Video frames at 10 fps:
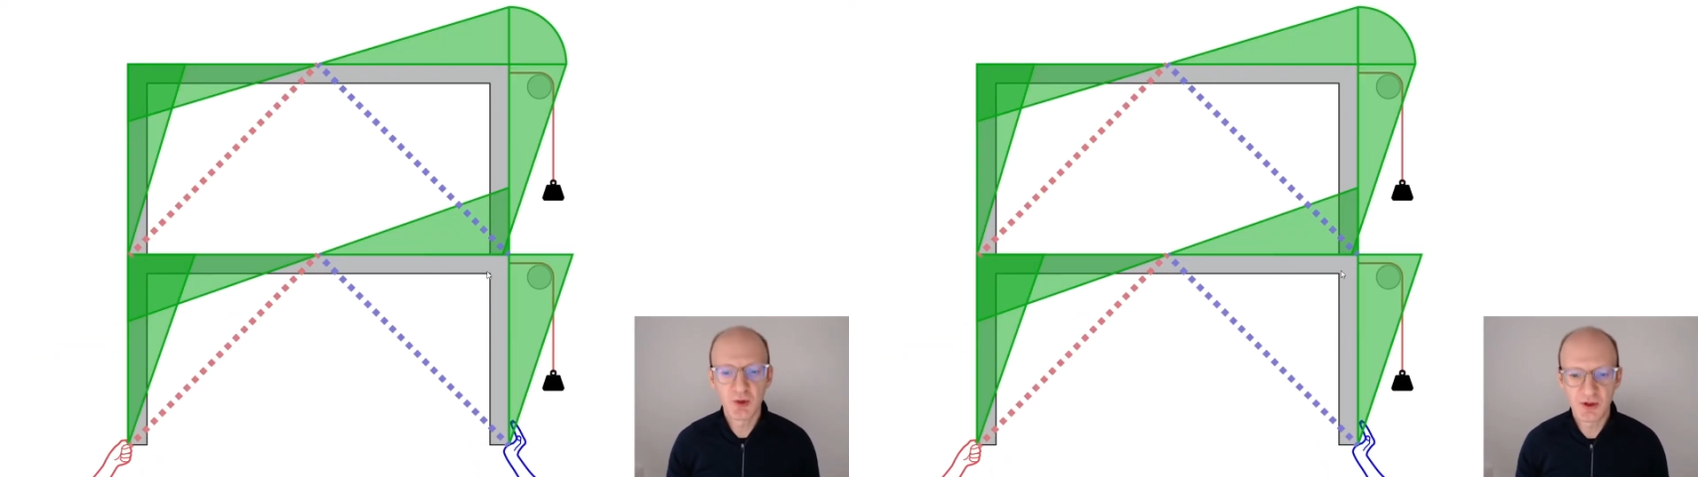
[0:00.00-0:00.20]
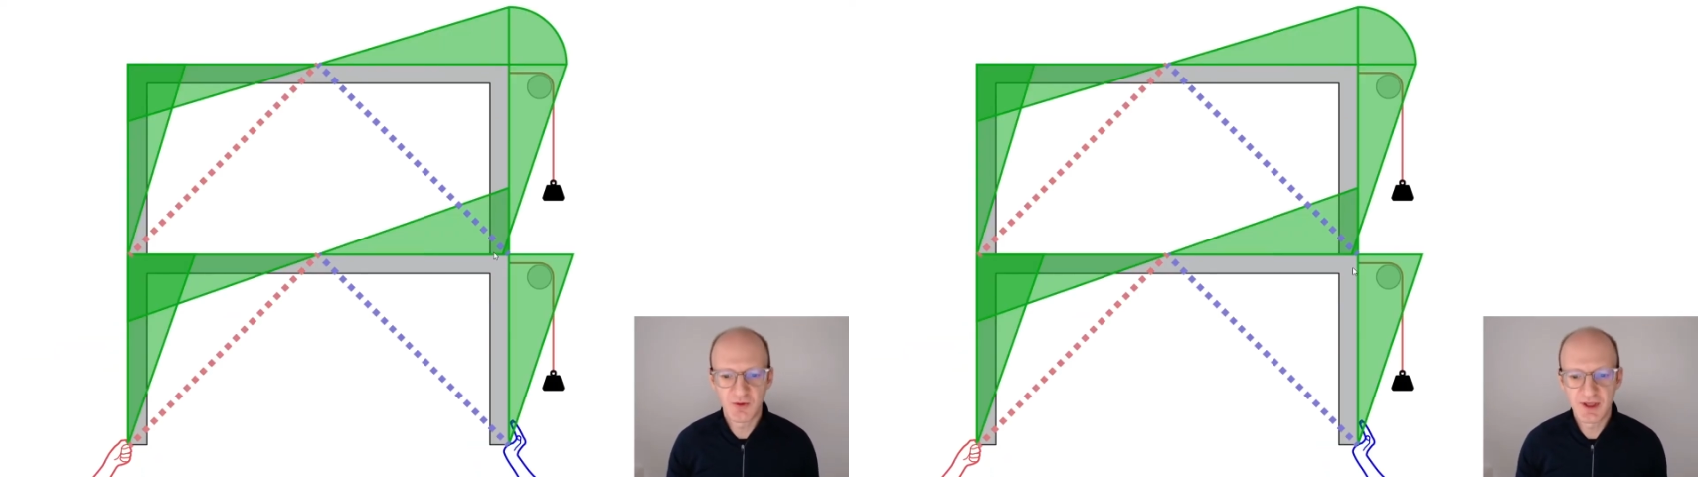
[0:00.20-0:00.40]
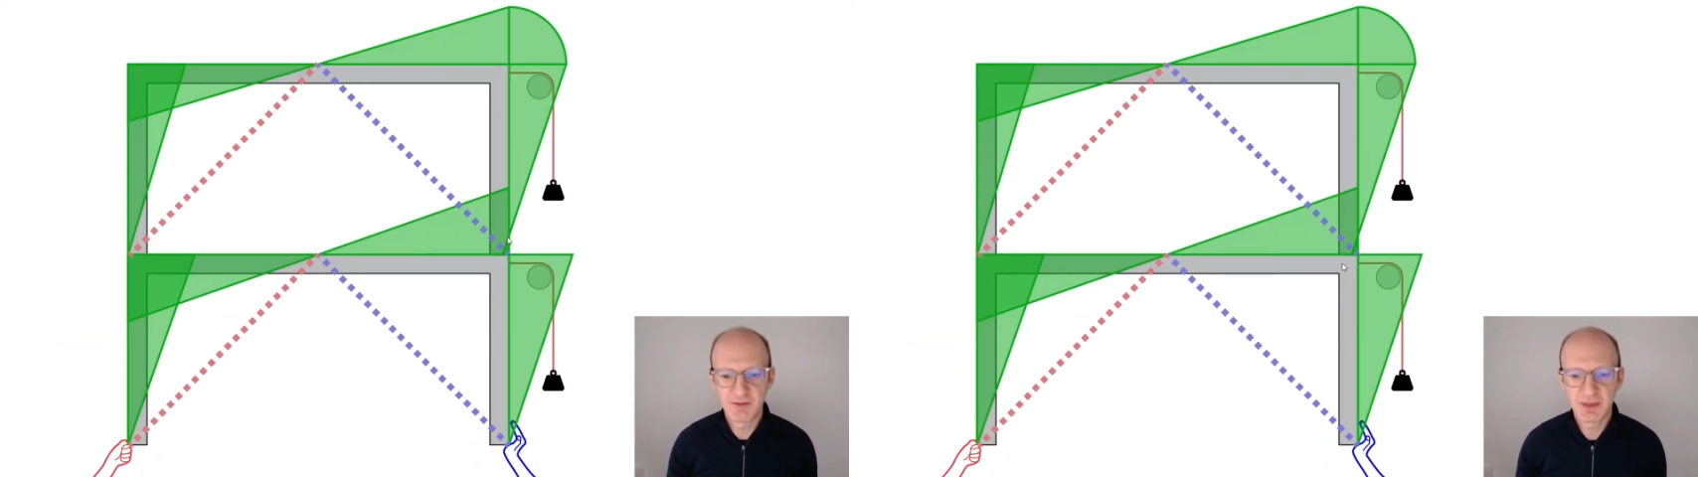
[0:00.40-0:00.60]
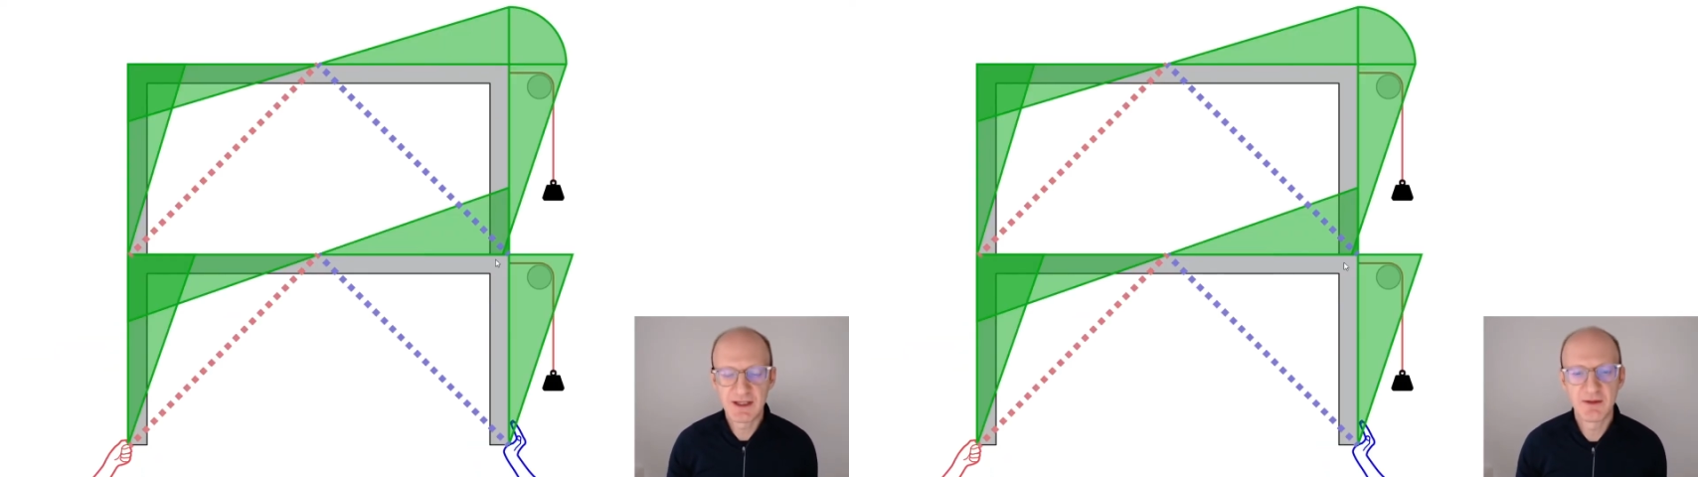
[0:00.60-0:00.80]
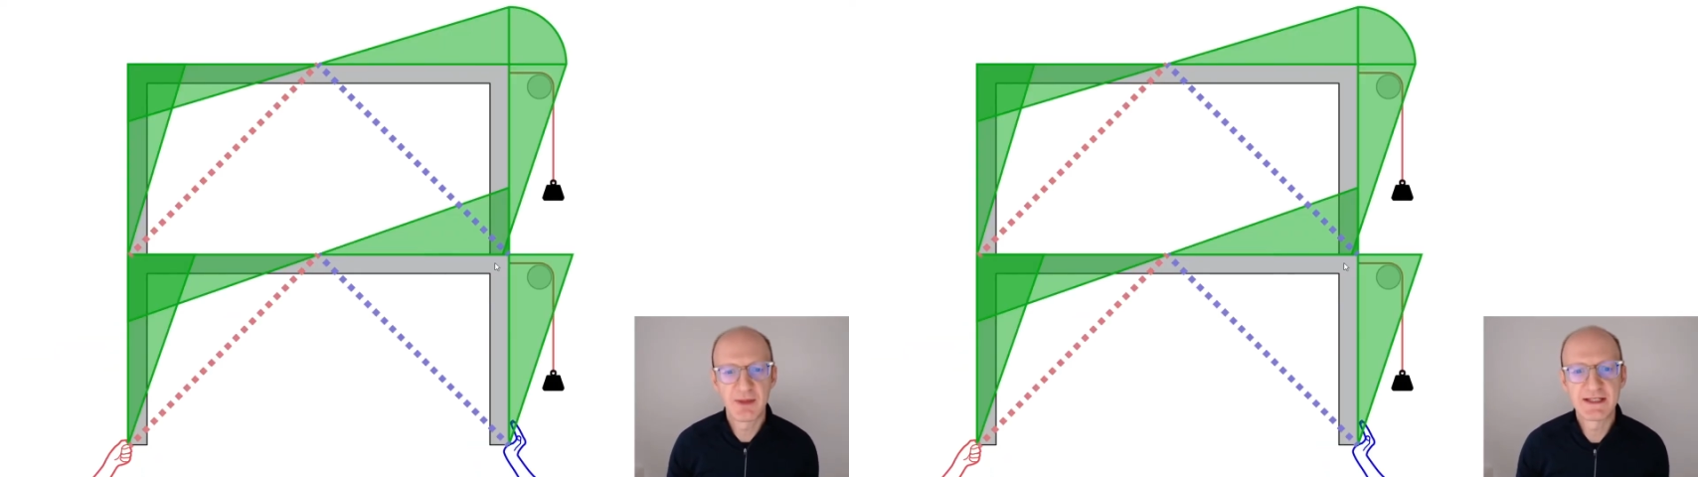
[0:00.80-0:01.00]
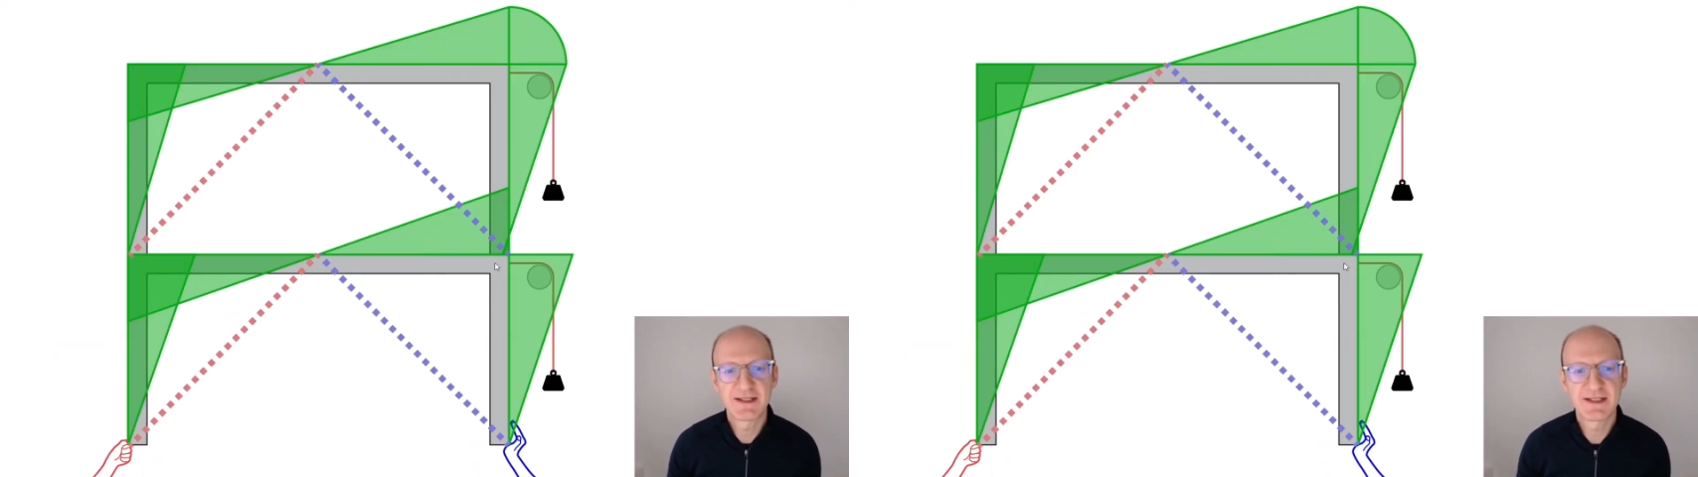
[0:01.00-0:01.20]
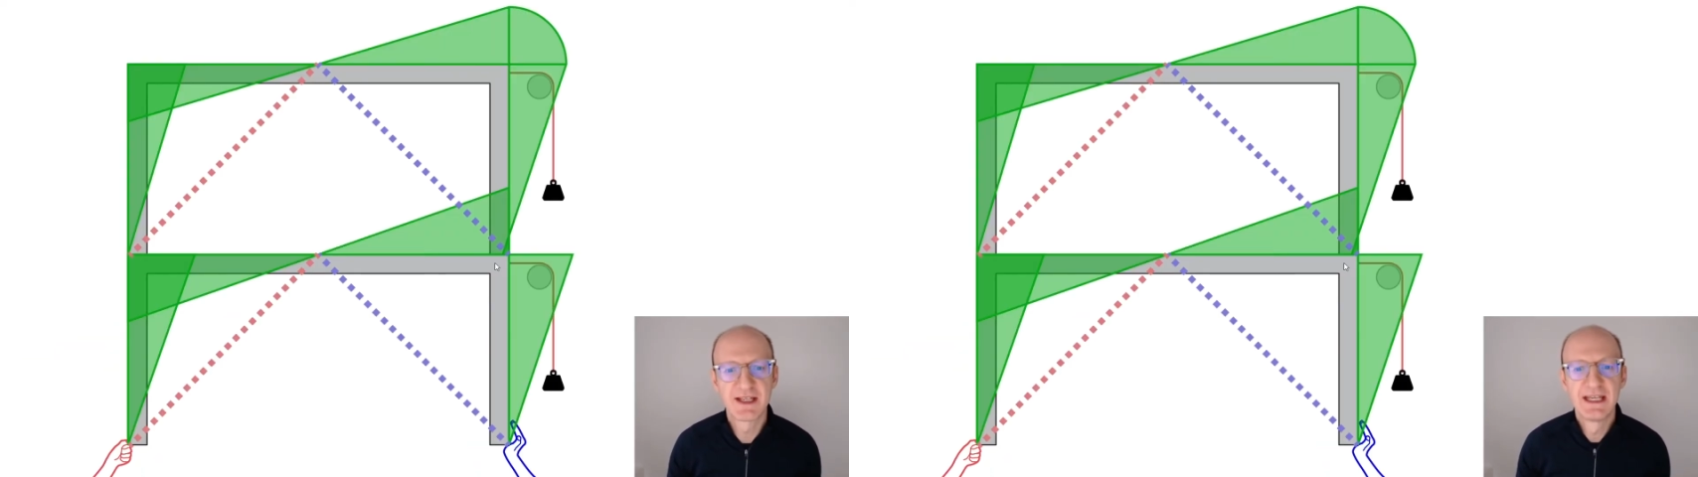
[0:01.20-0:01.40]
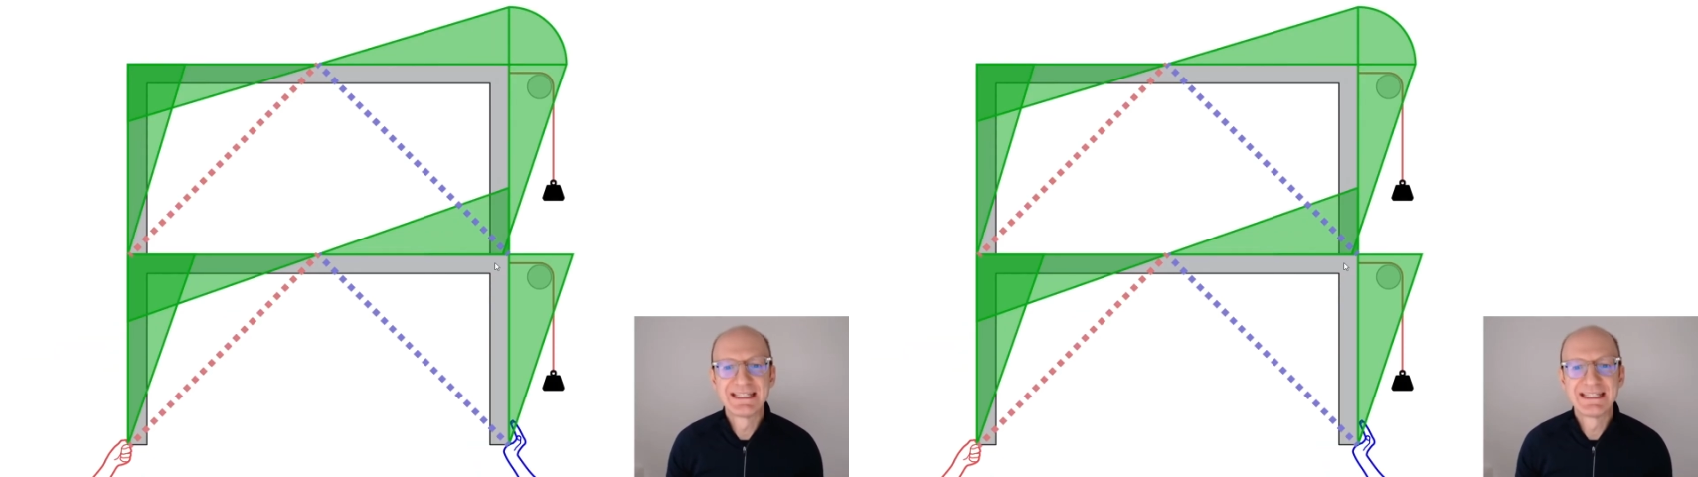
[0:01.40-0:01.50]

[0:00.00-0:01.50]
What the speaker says: if we then pin the bases,